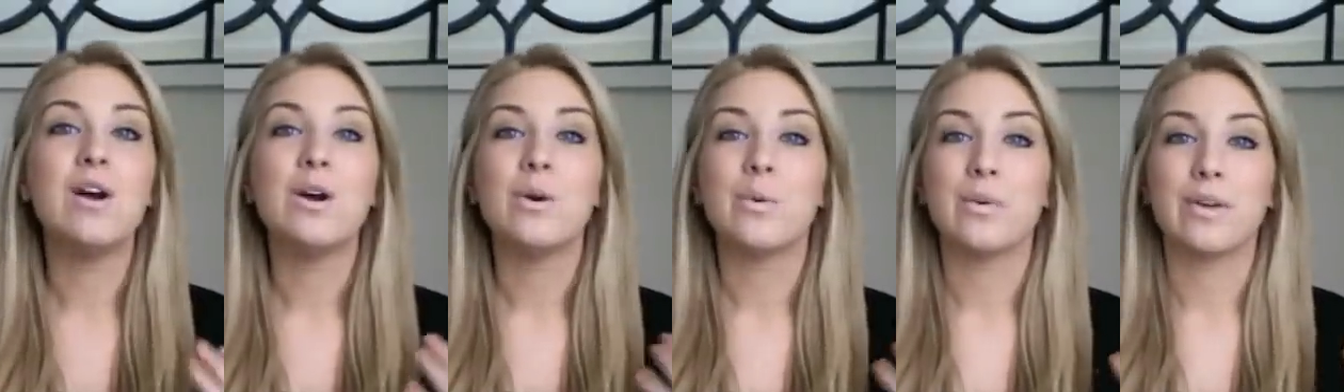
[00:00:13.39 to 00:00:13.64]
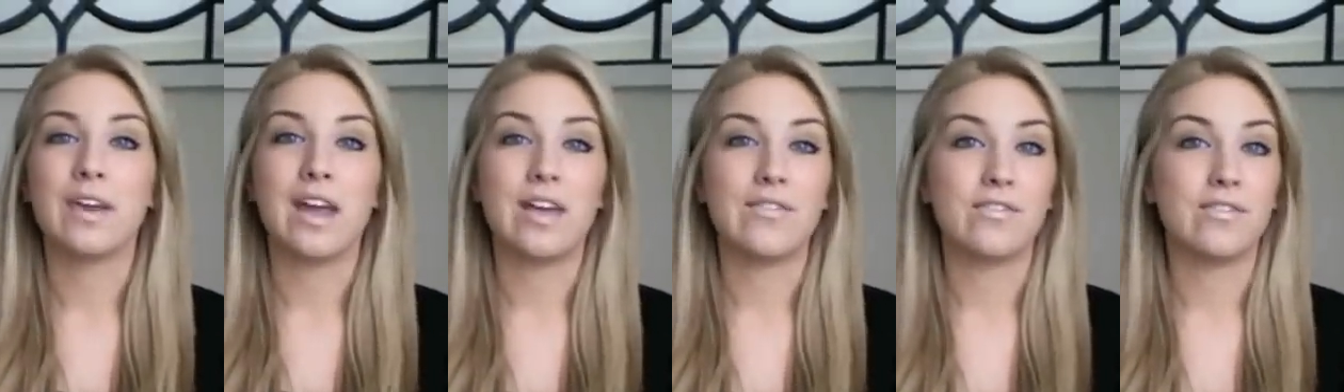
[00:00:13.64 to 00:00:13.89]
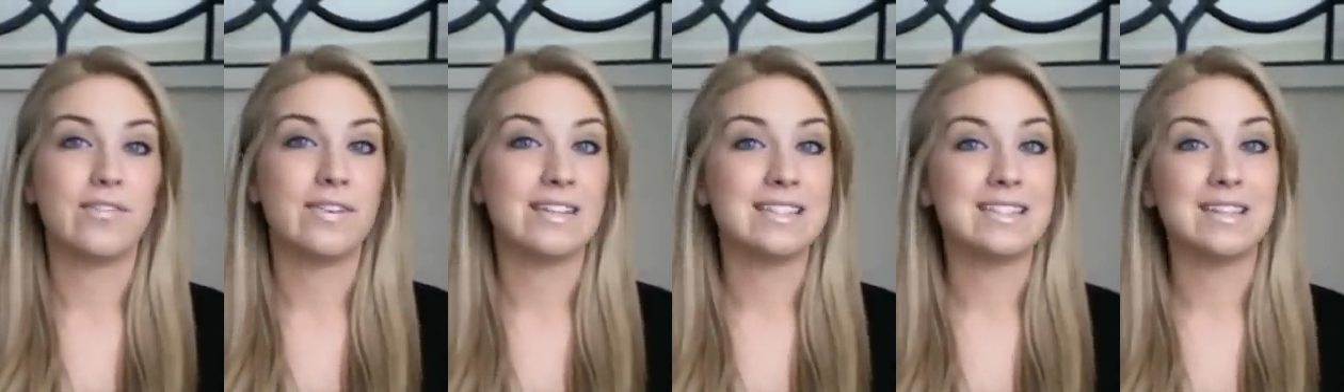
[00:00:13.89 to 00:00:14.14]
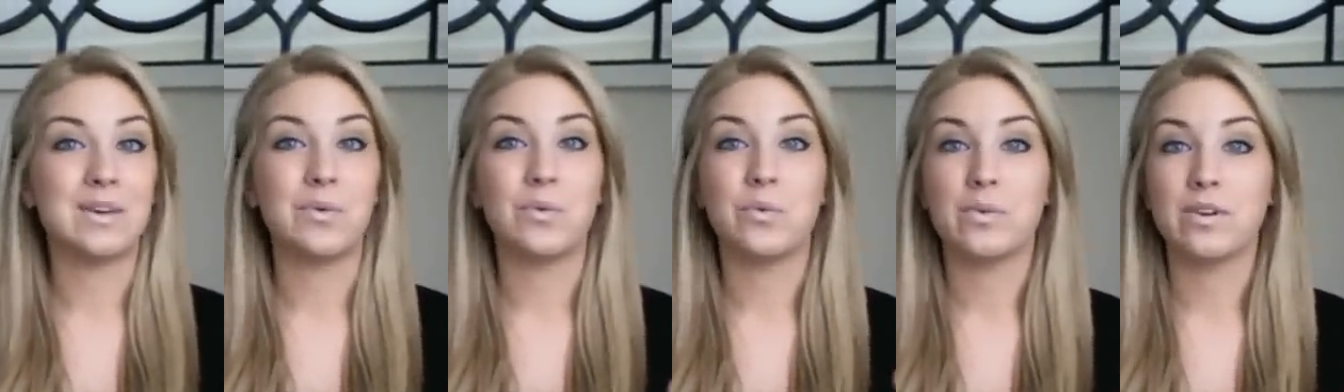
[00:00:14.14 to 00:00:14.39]
when I have
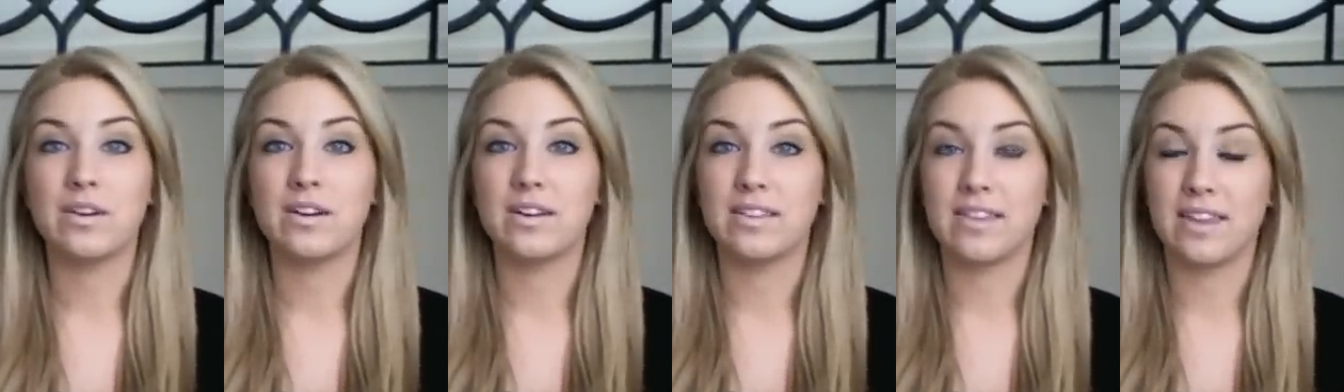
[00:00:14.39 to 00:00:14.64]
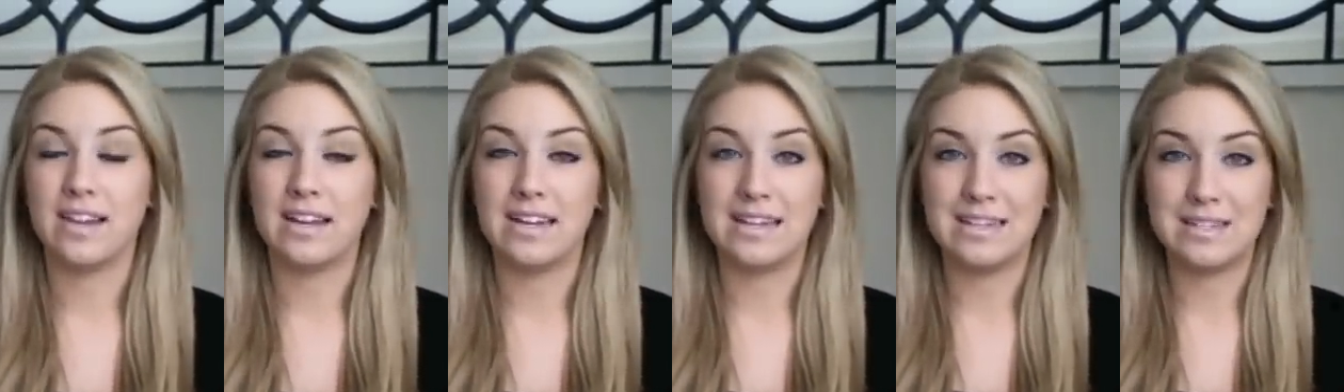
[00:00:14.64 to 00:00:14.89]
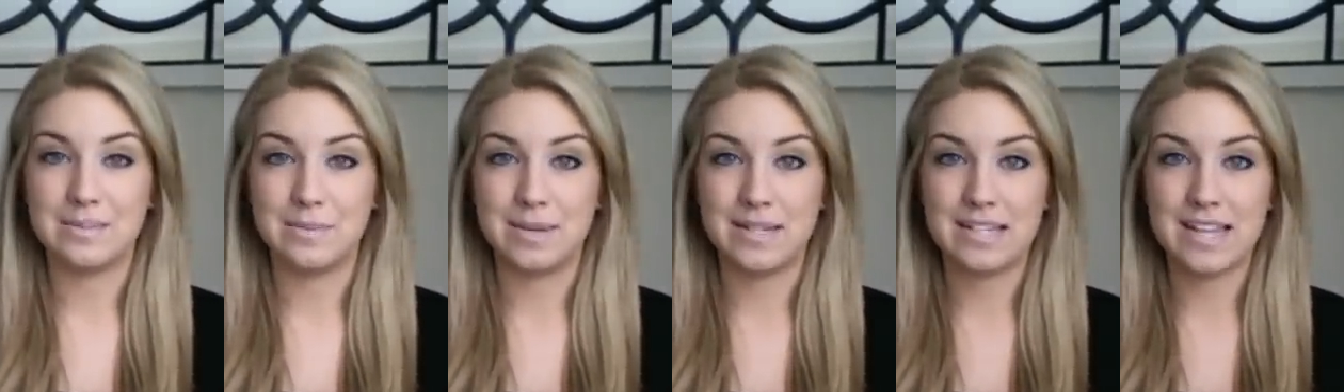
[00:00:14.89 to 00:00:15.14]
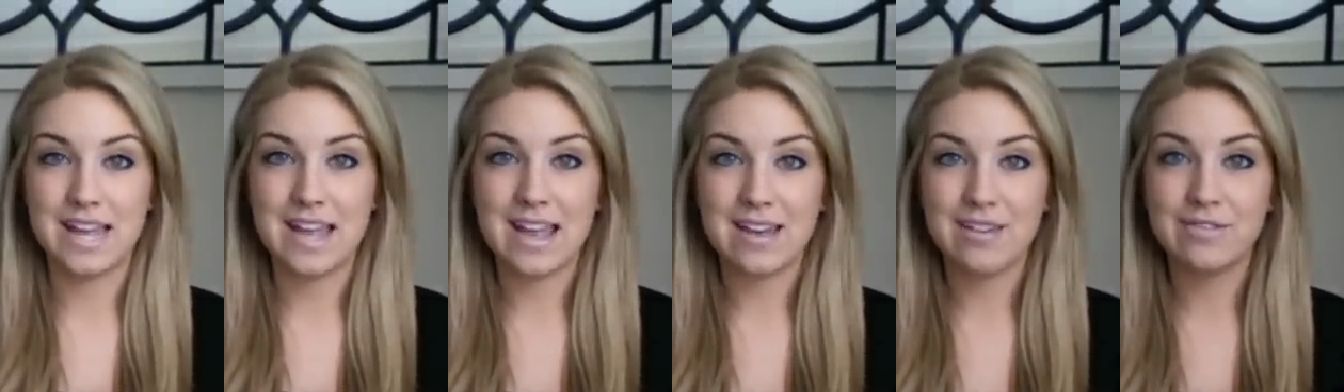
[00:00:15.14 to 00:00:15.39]
events at work that I need to be
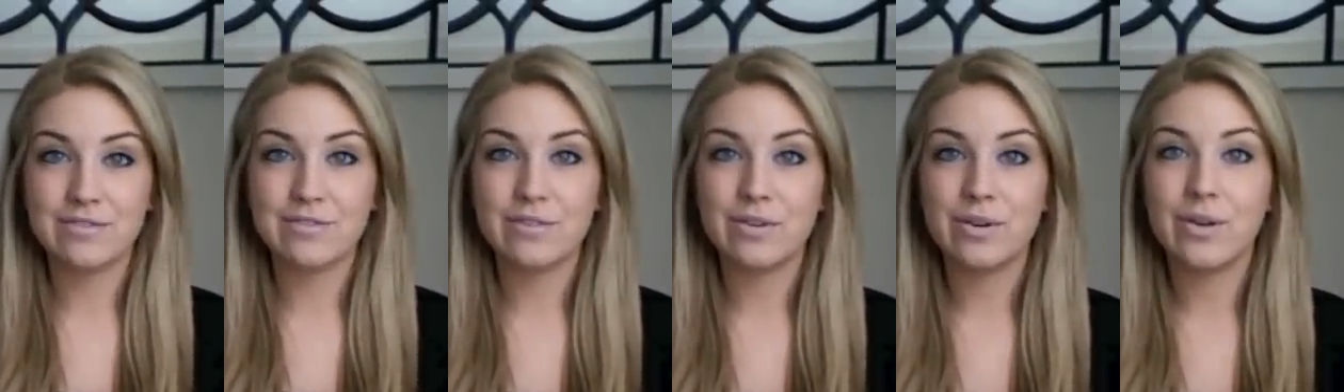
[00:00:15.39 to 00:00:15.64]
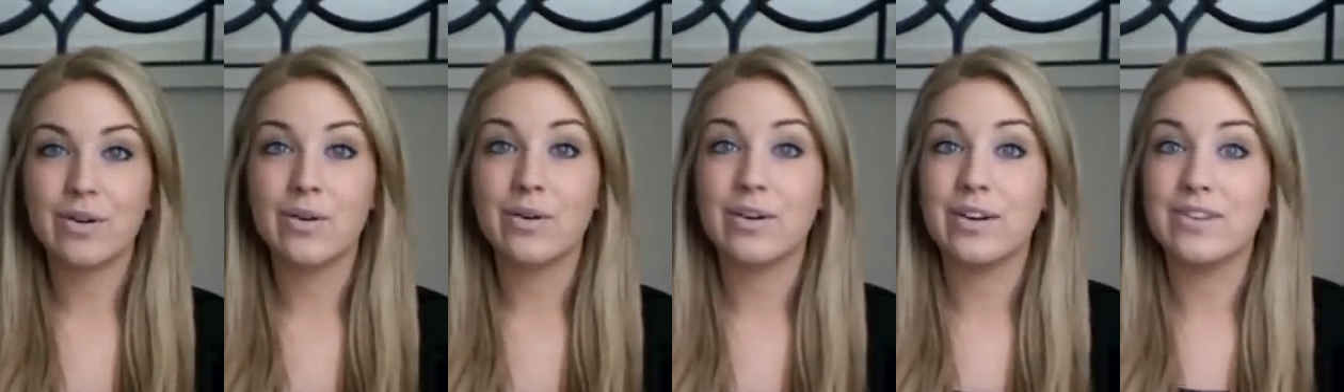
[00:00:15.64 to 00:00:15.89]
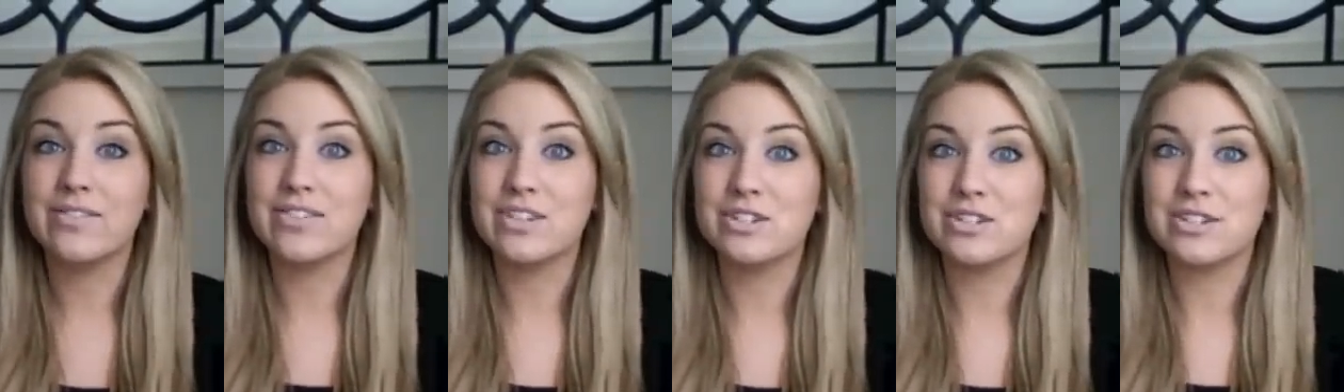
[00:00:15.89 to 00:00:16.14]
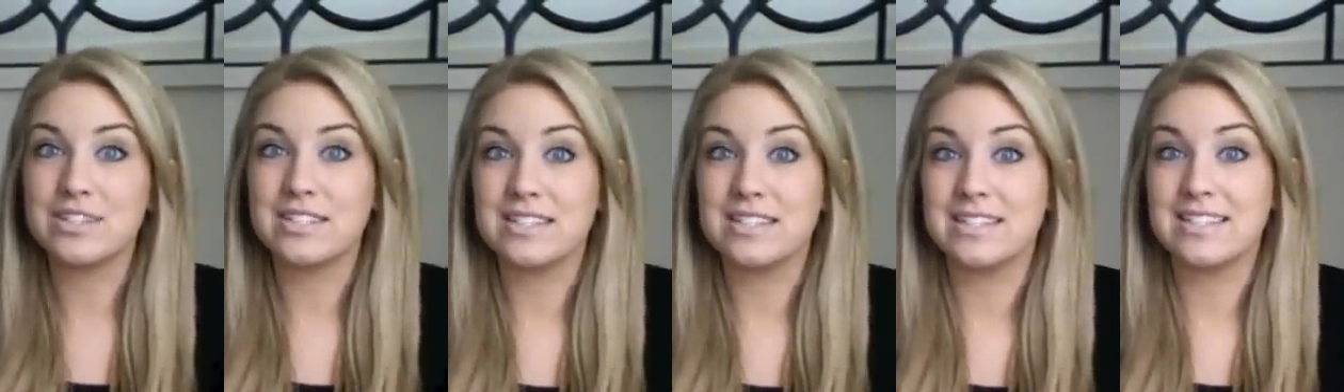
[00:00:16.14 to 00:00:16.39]
tan for, or even
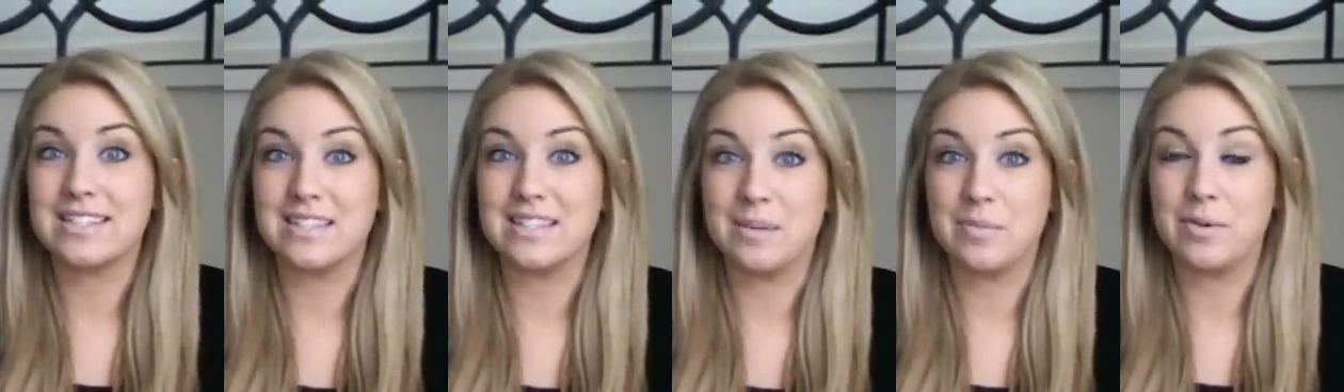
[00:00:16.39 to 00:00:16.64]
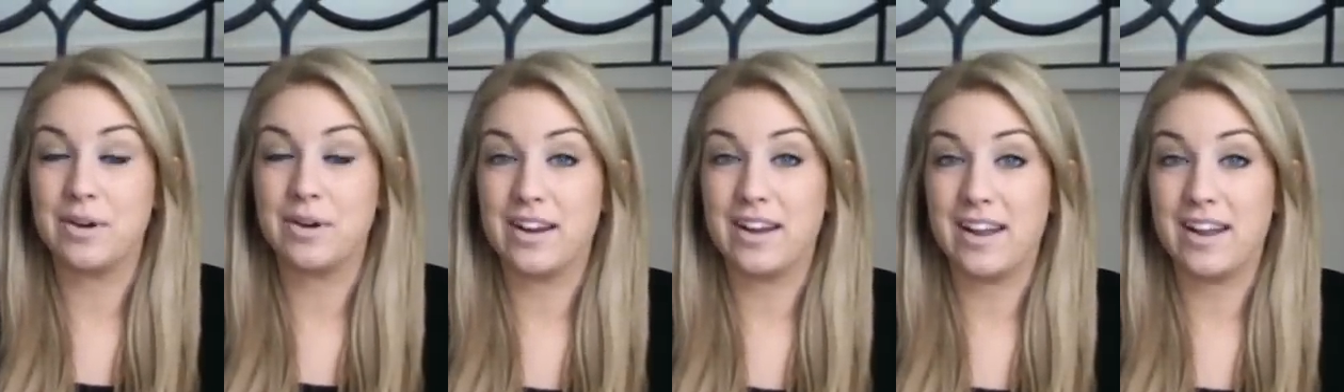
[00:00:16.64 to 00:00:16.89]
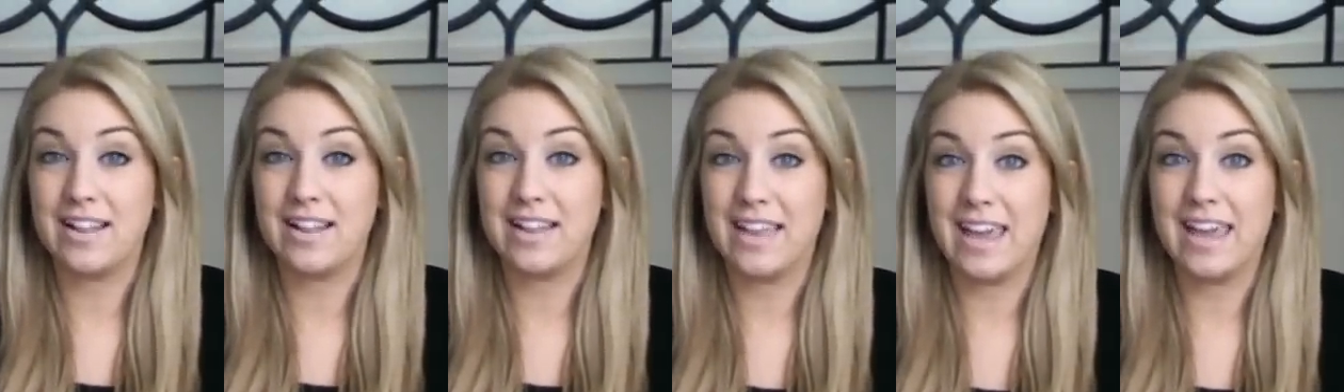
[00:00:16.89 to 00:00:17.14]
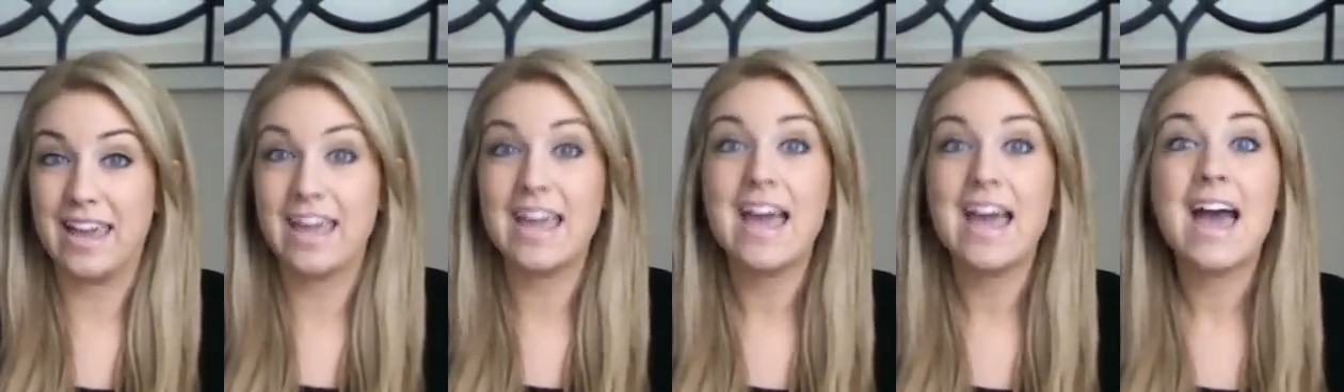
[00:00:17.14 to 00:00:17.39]
just in the summer in
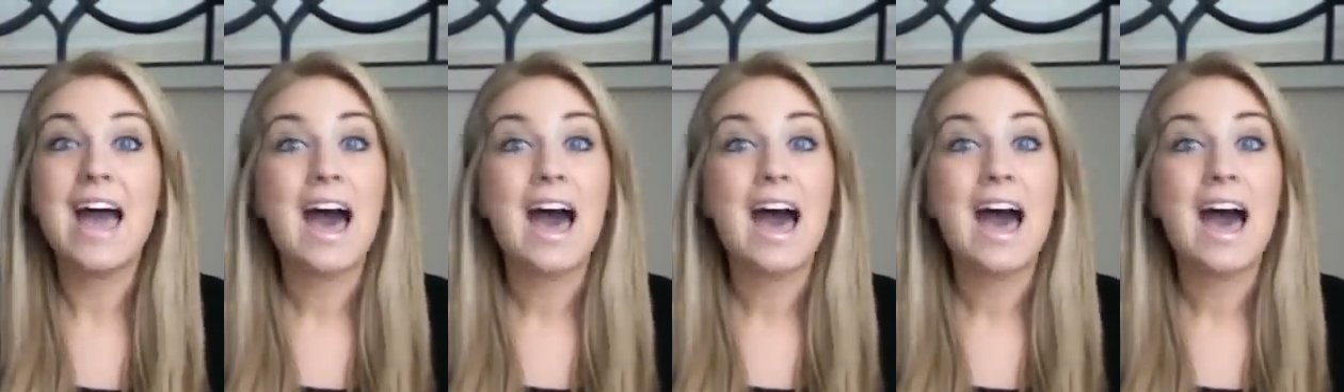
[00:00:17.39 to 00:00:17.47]
LA.